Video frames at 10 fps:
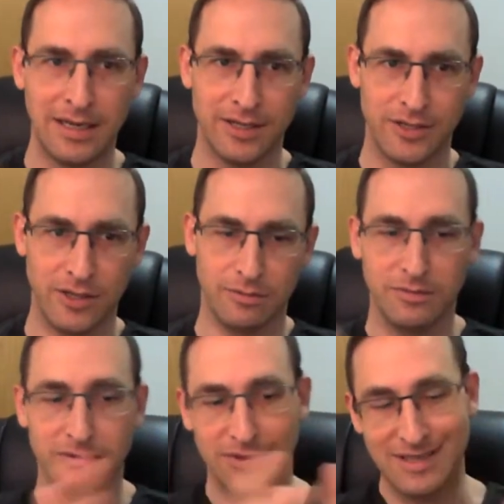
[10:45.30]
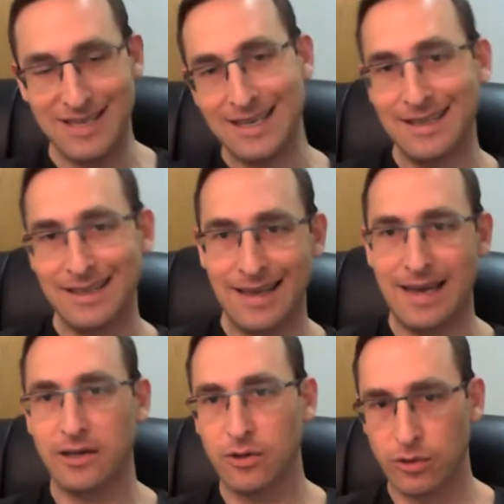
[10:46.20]
So second
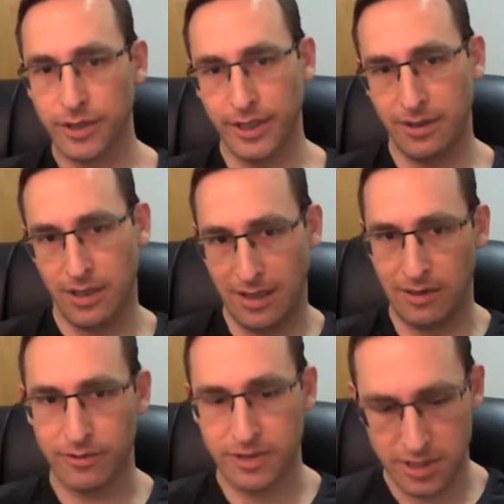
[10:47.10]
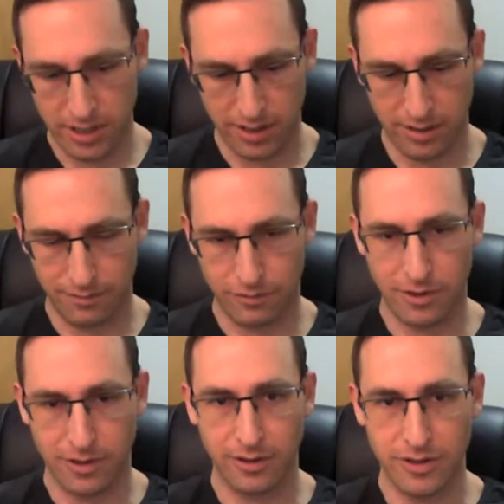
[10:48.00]
category, and that was
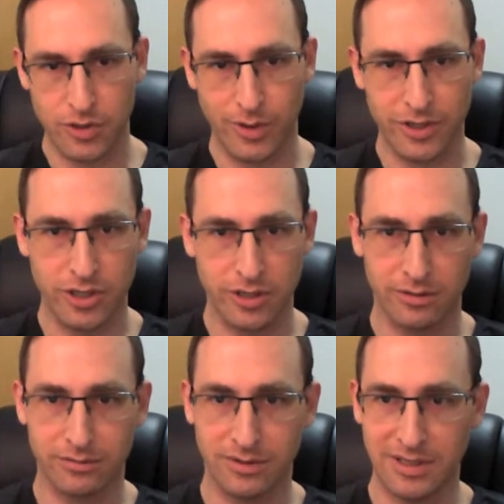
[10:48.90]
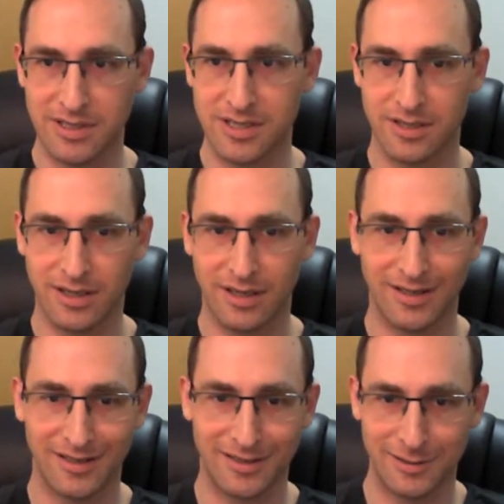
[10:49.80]
Veronica's question, is
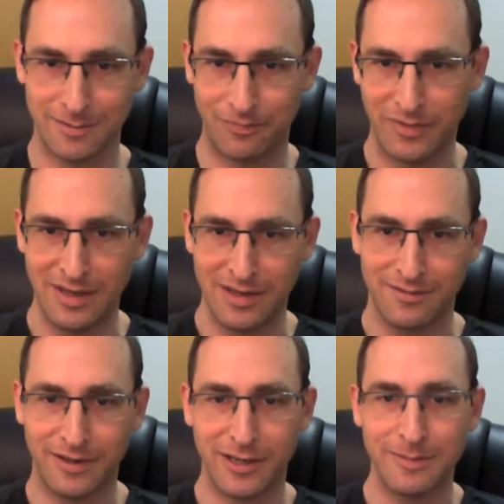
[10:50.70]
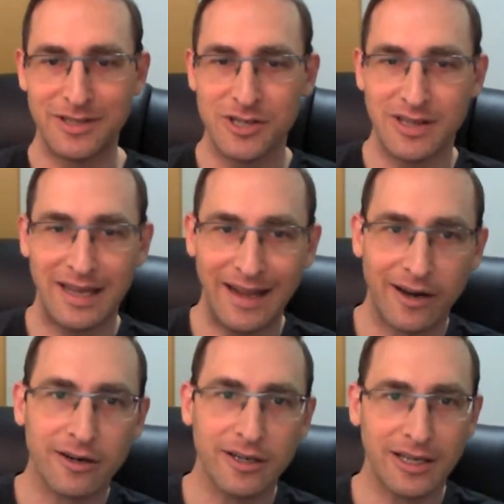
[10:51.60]
very much in that
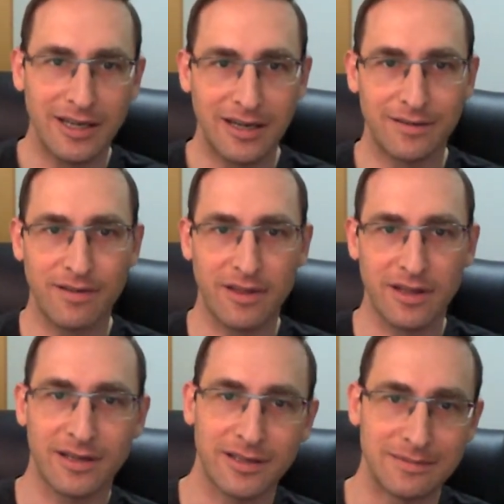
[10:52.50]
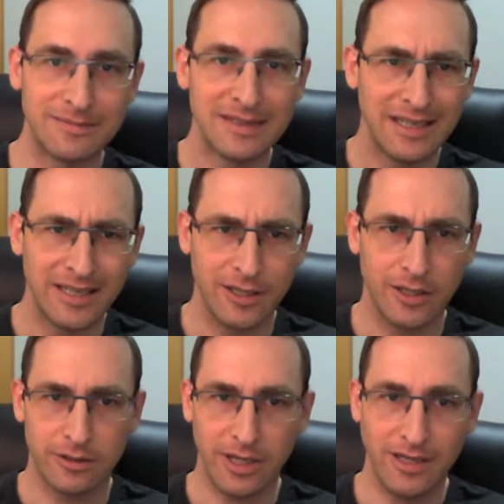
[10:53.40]
area of the,
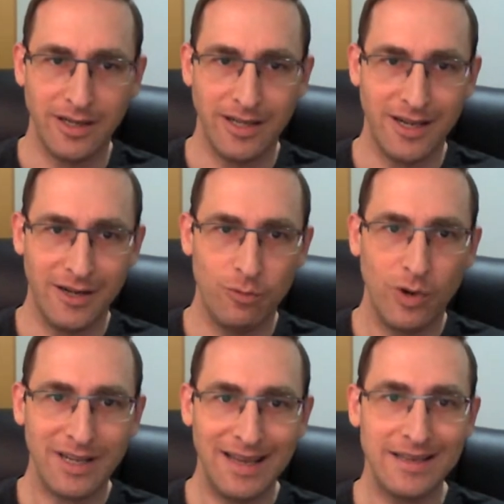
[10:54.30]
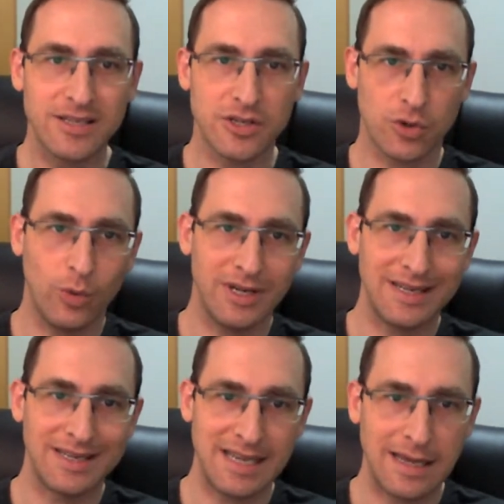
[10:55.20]
in what cases or what
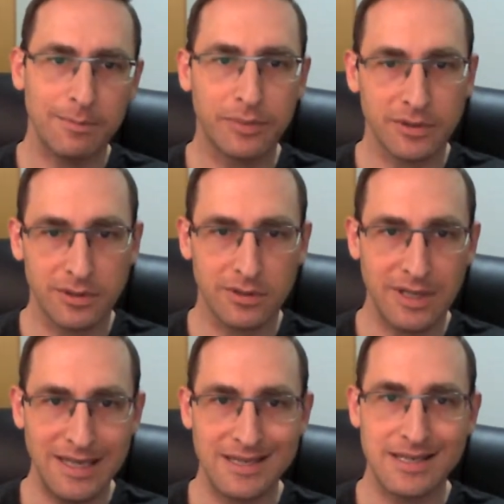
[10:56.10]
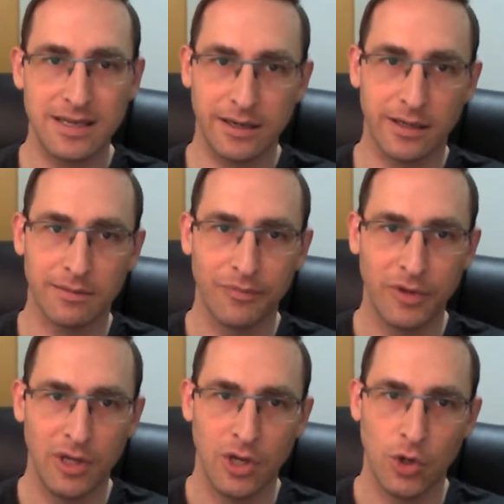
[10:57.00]
example is there
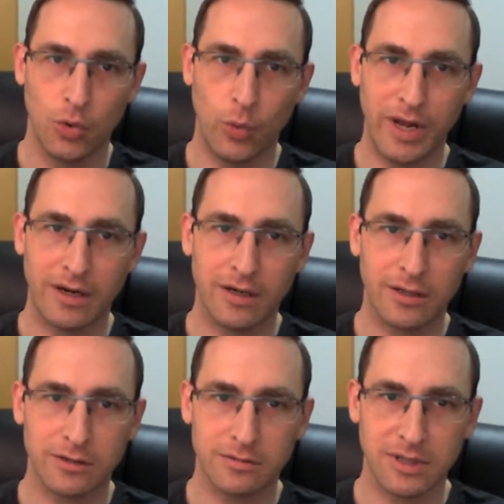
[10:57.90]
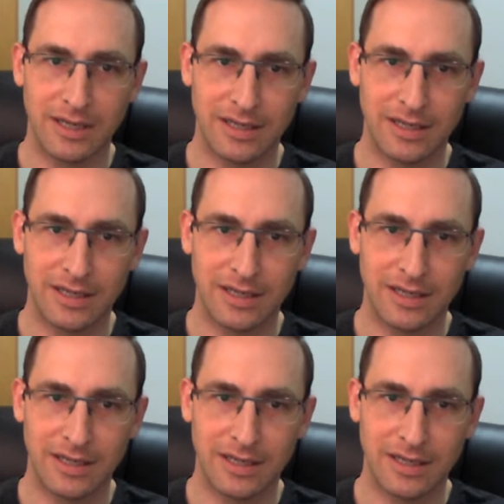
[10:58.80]
where,